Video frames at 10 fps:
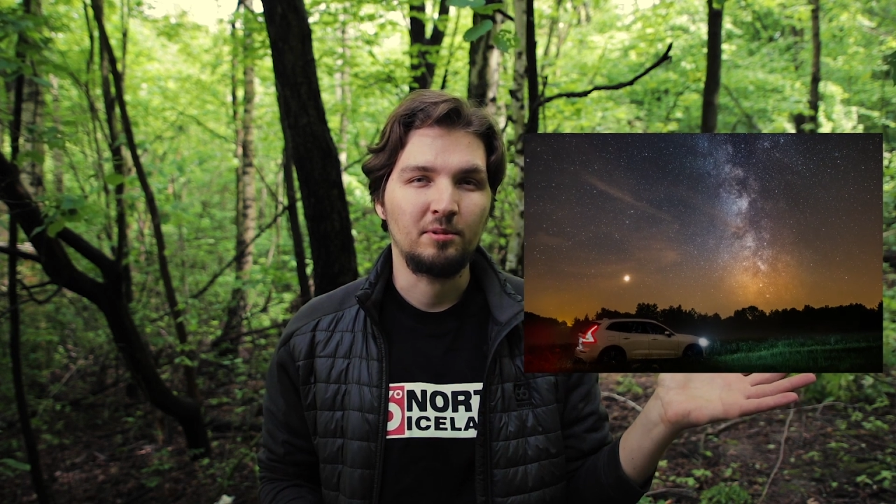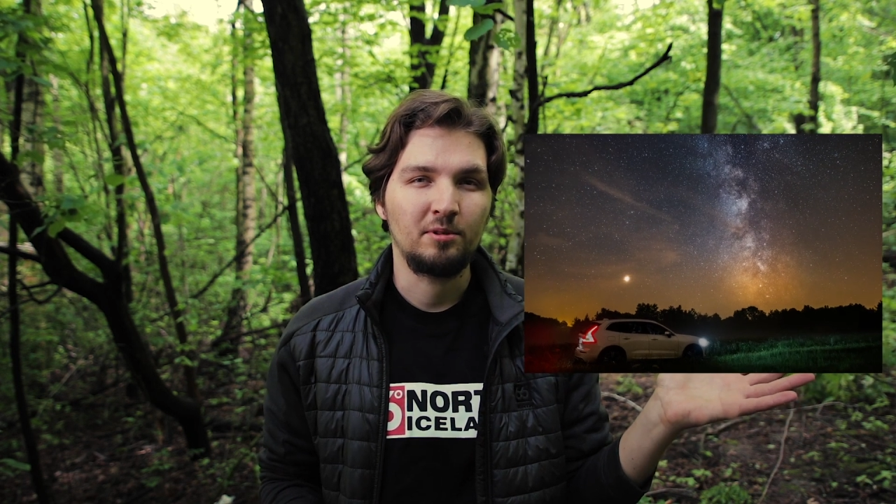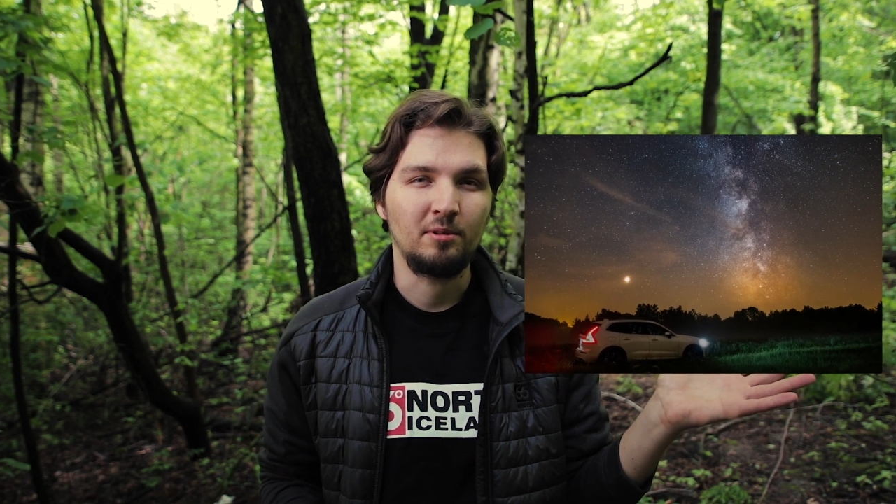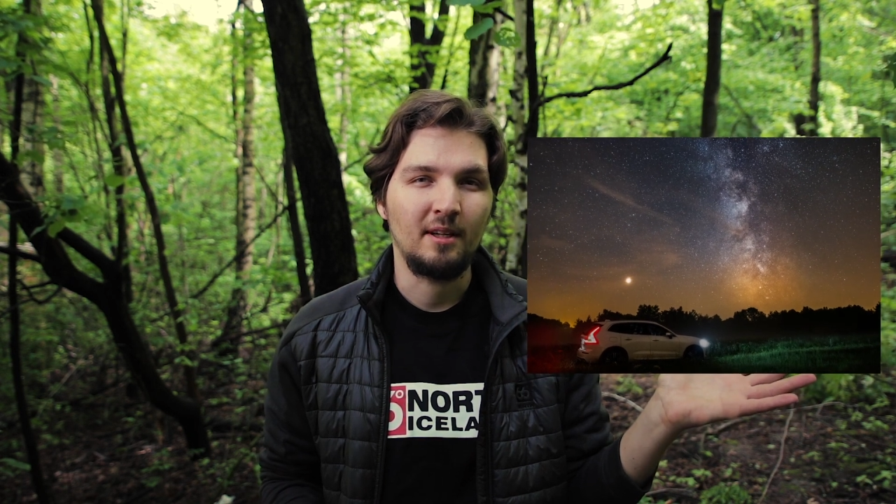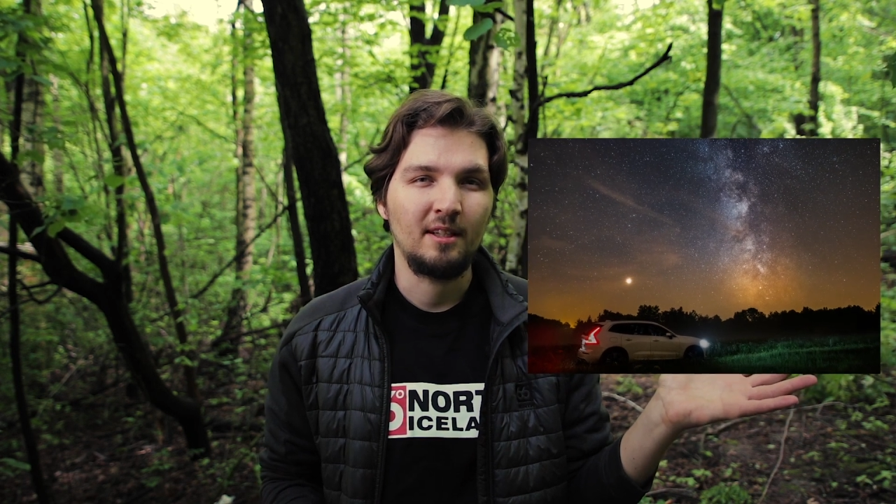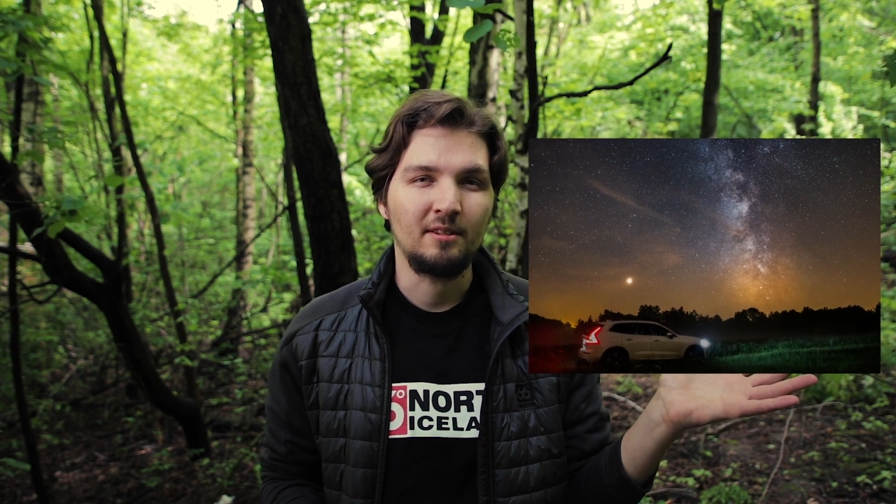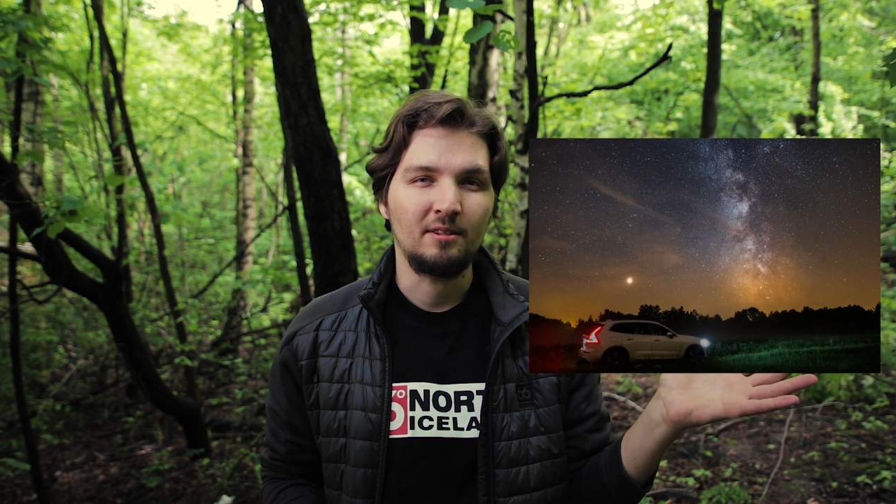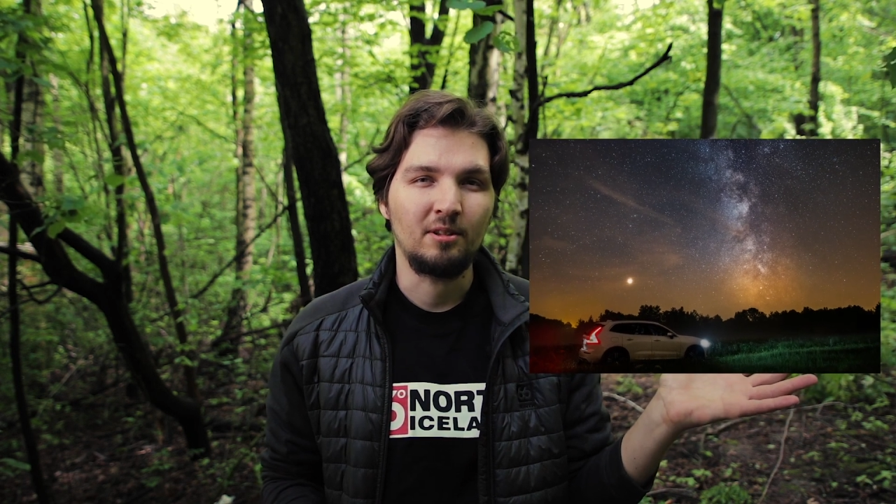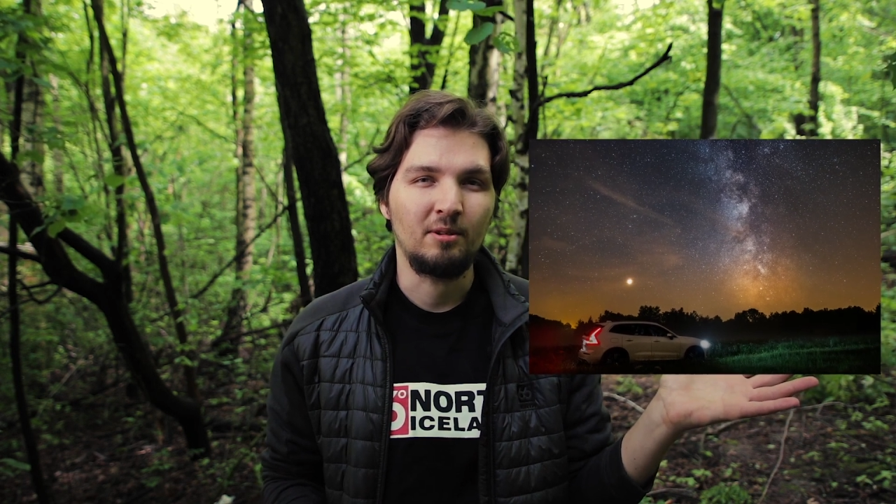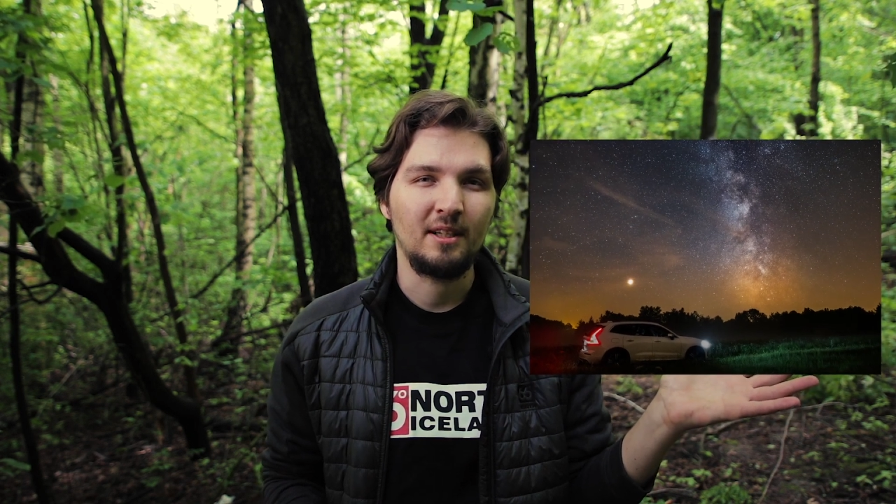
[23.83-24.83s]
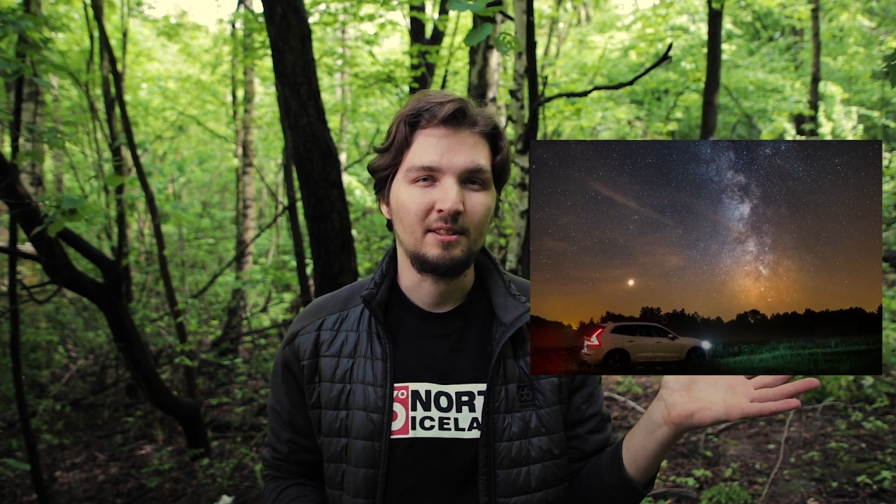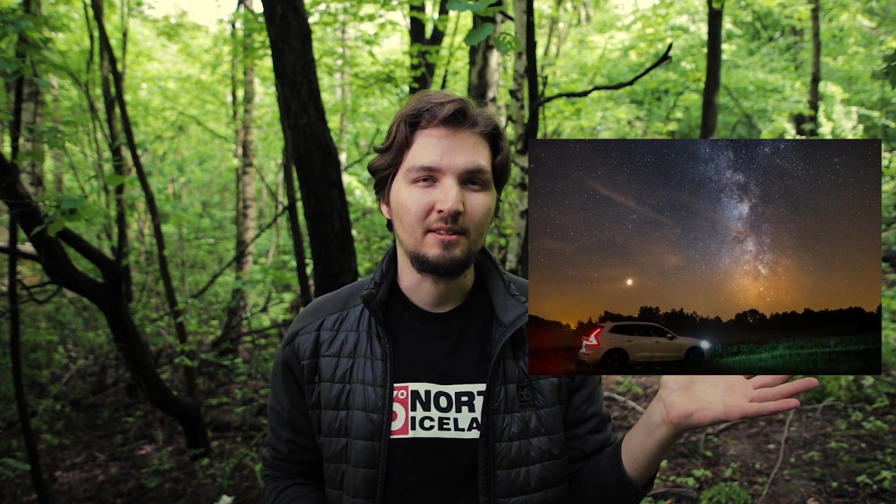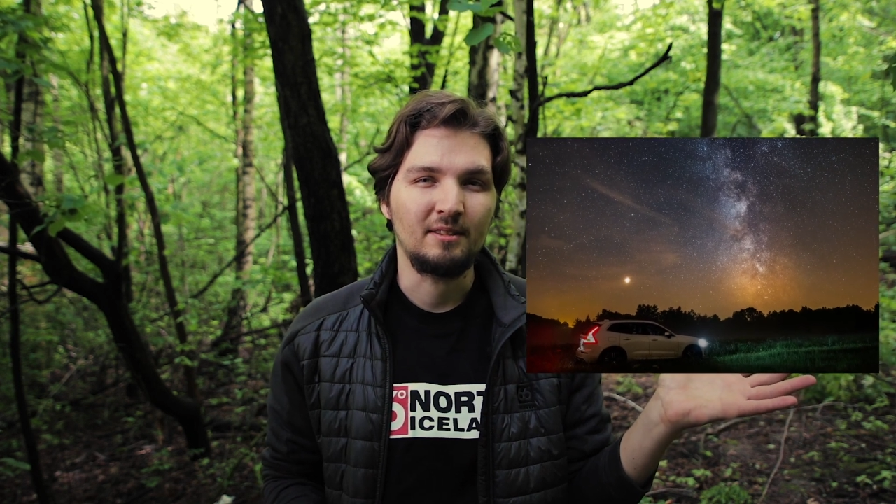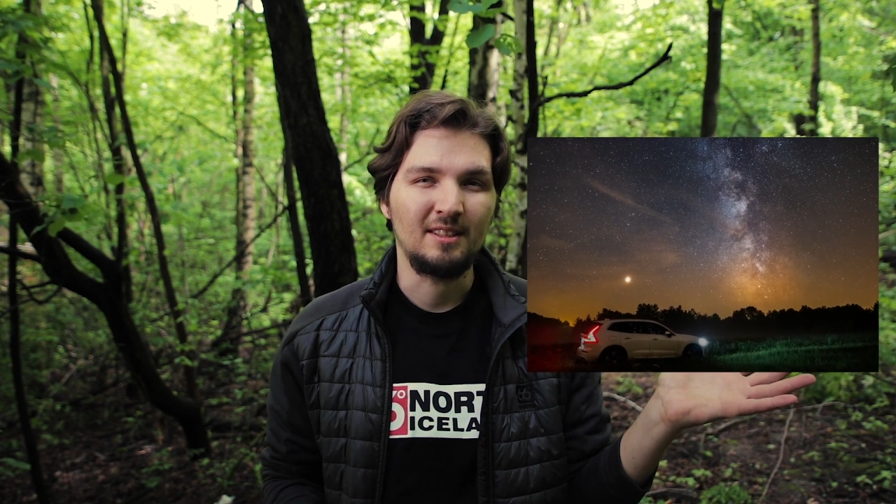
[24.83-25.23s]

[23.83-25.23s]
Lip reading: pollution laying on the horizon,